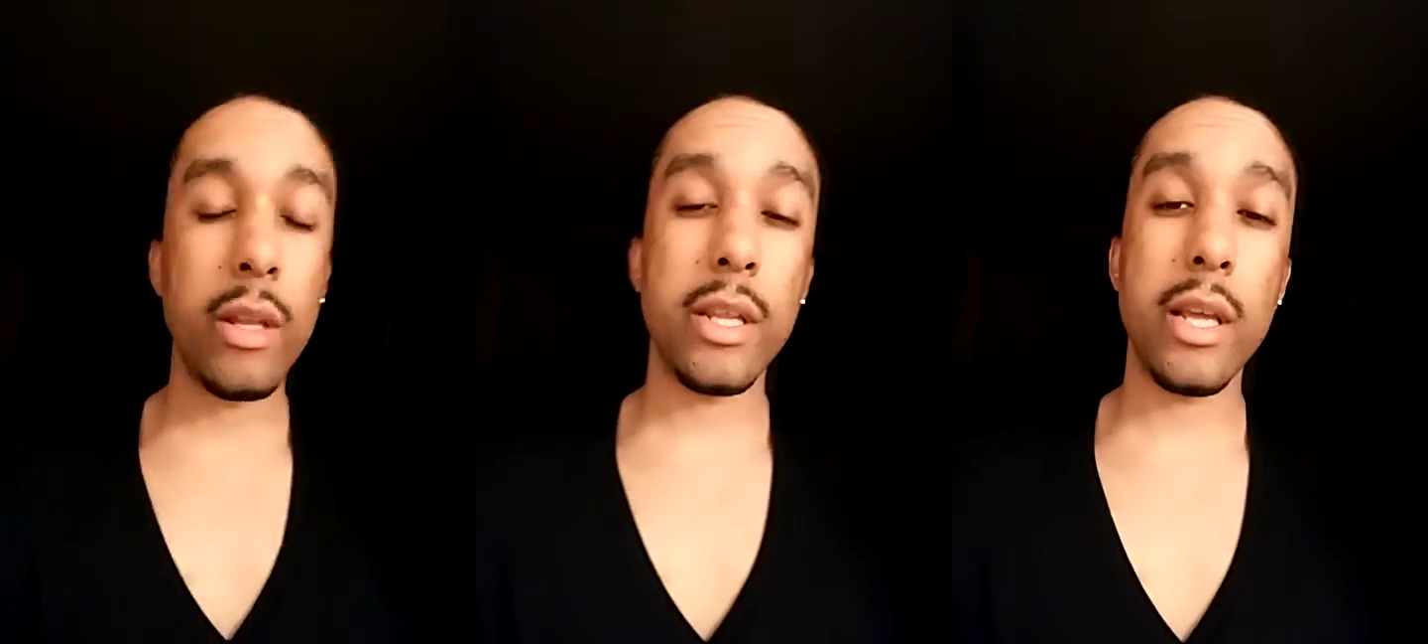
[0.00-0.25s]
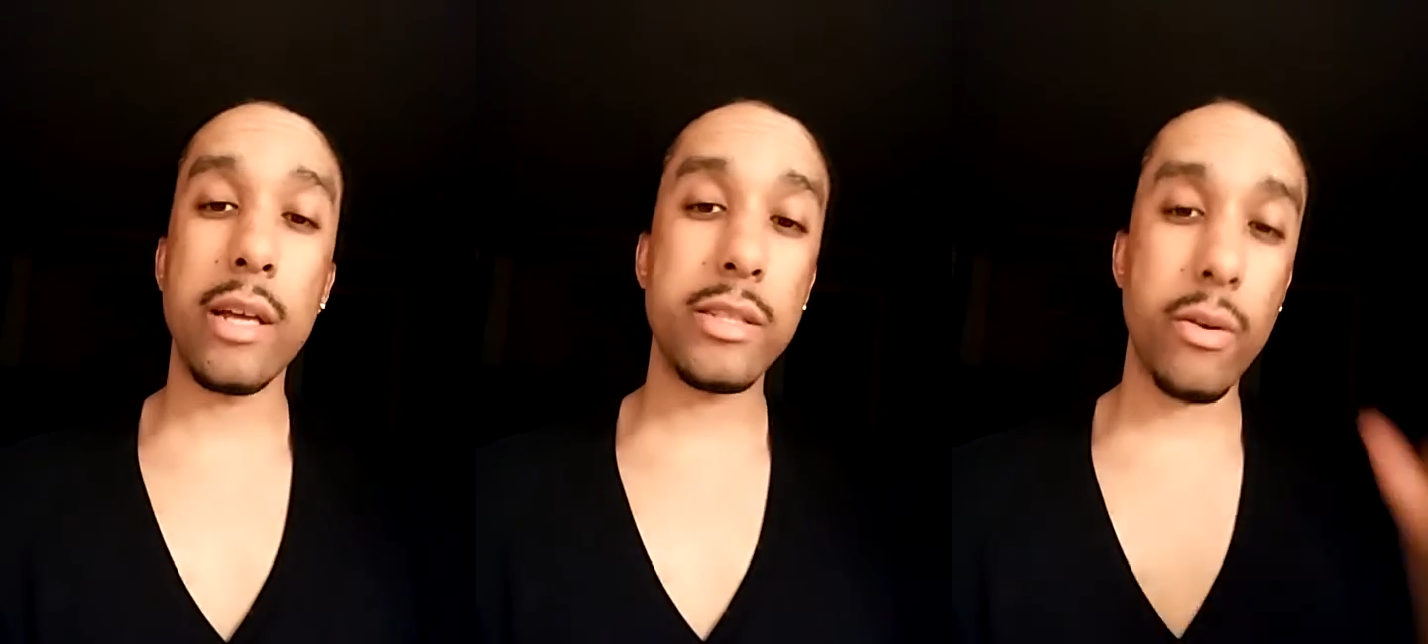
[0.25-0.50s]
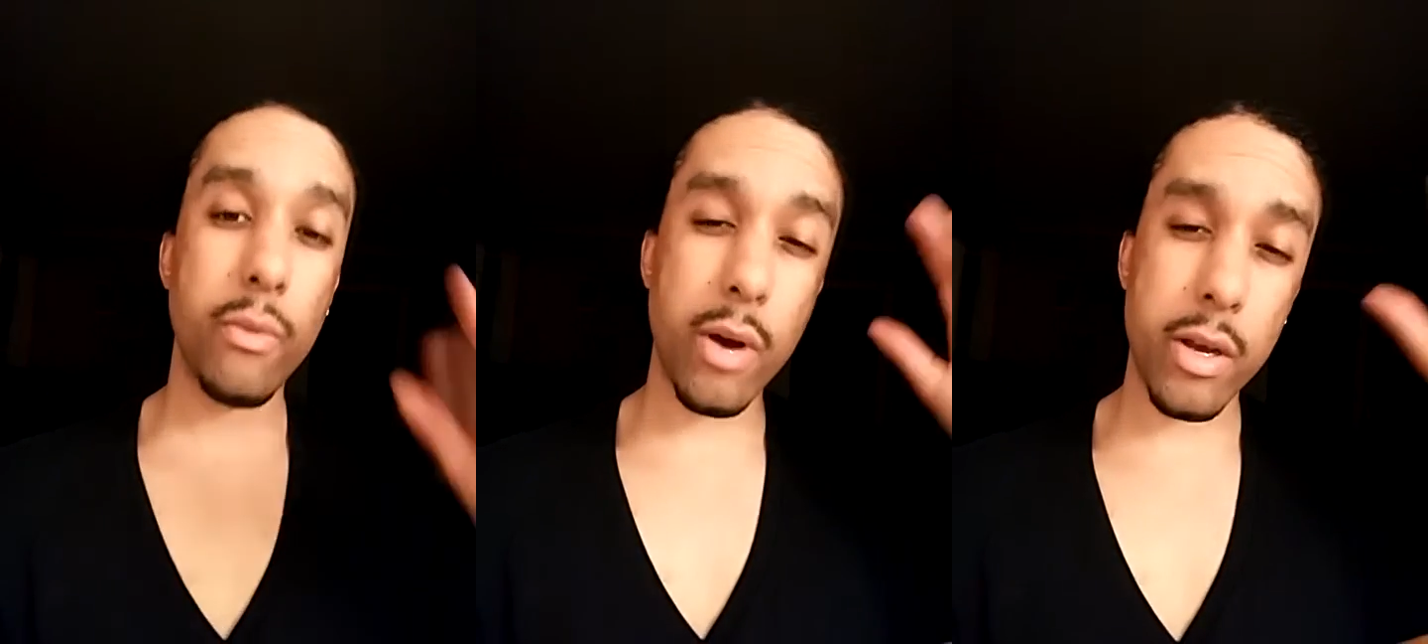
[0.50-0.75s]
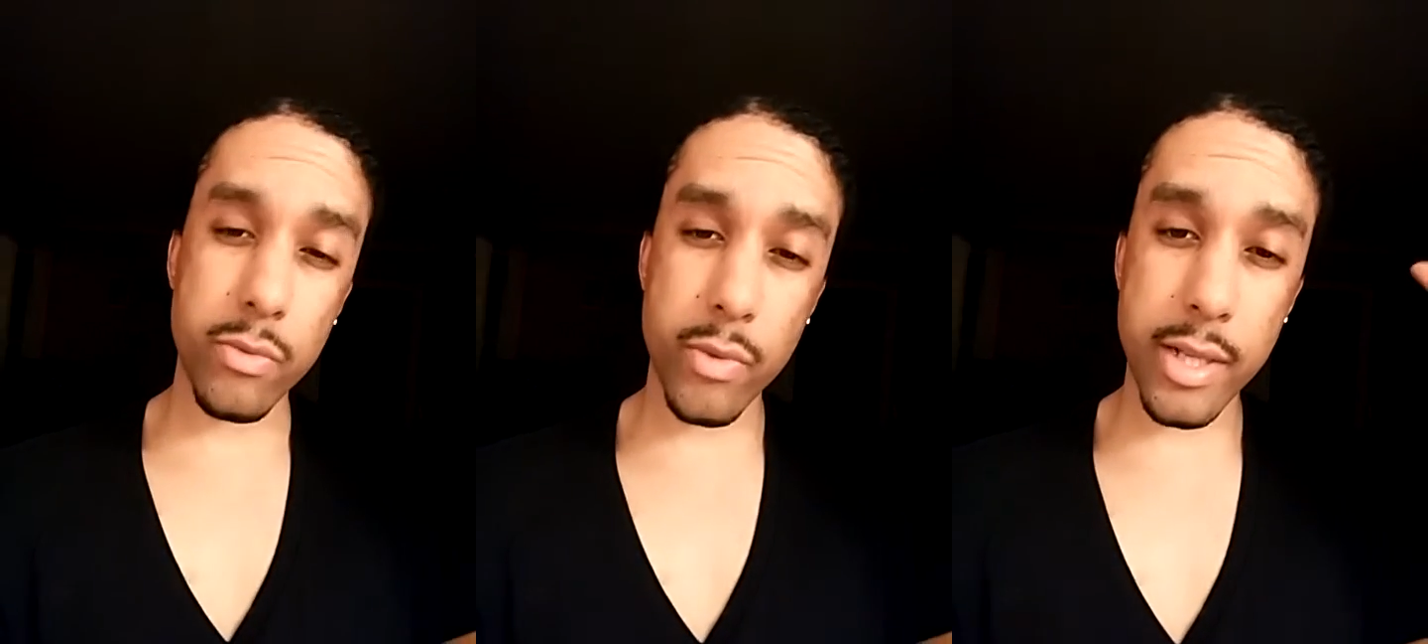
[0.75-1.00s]
Deontay
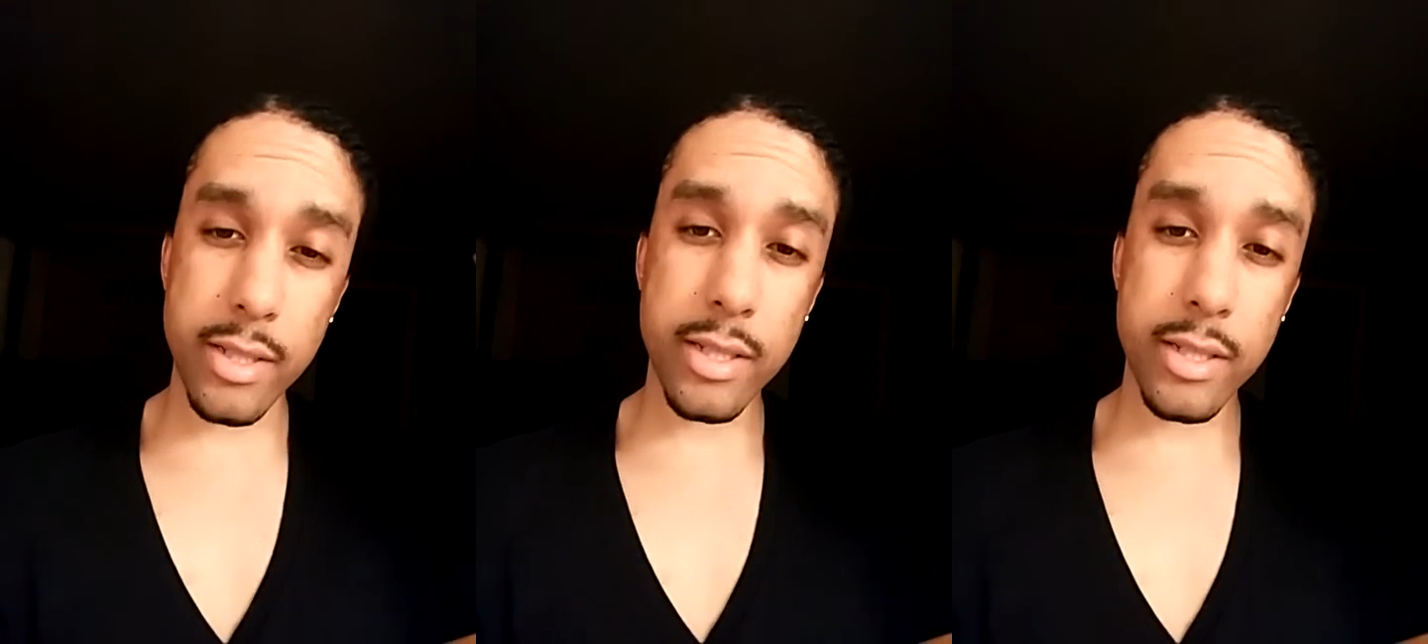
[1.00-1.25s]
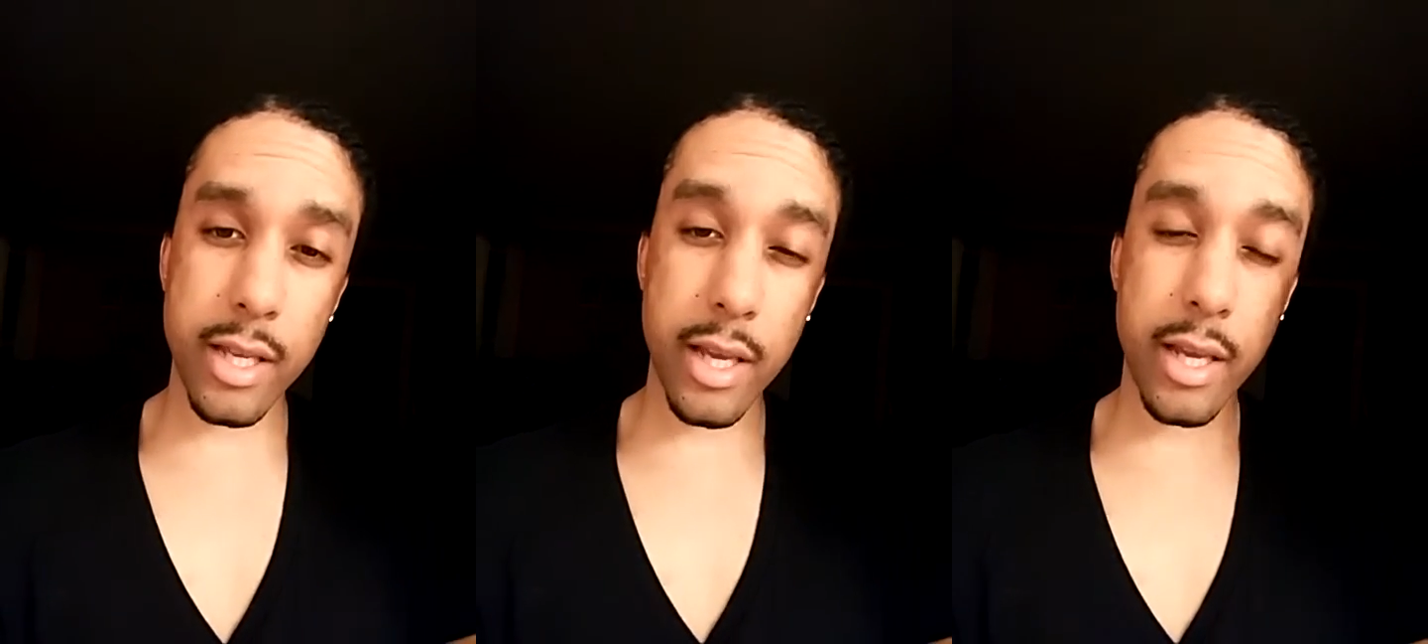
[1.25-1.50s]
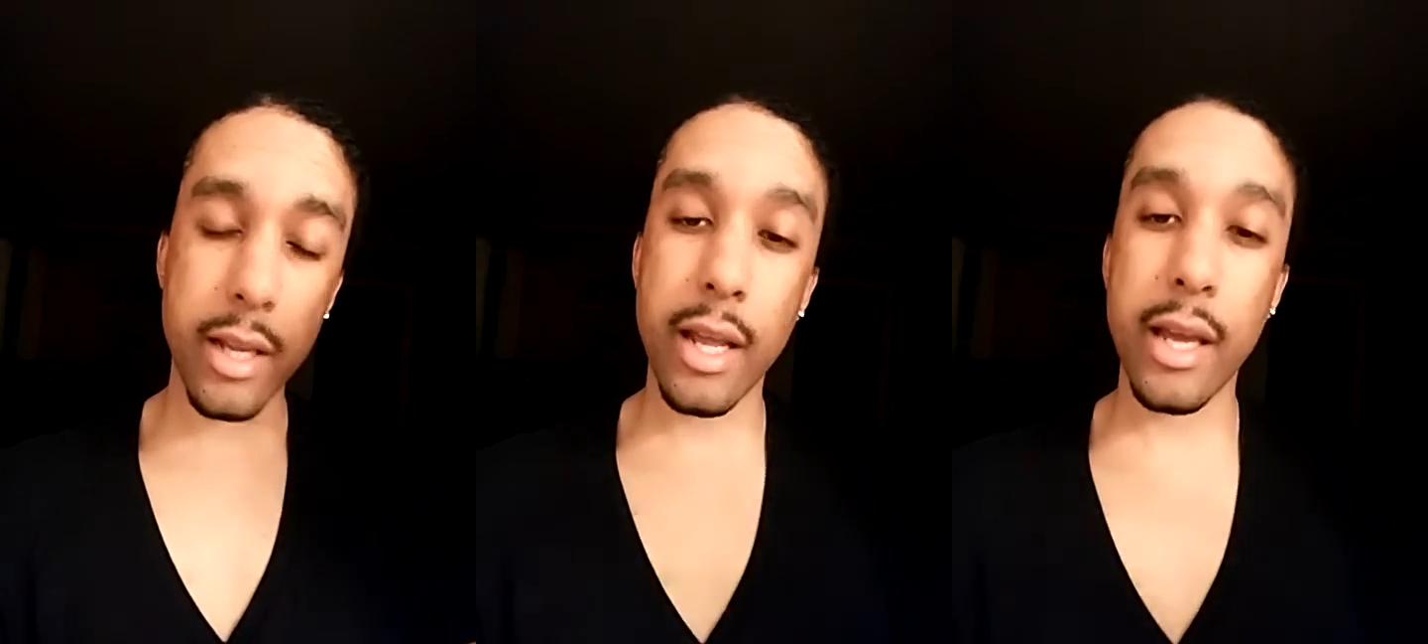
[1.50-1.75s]
Wilder's raising his hand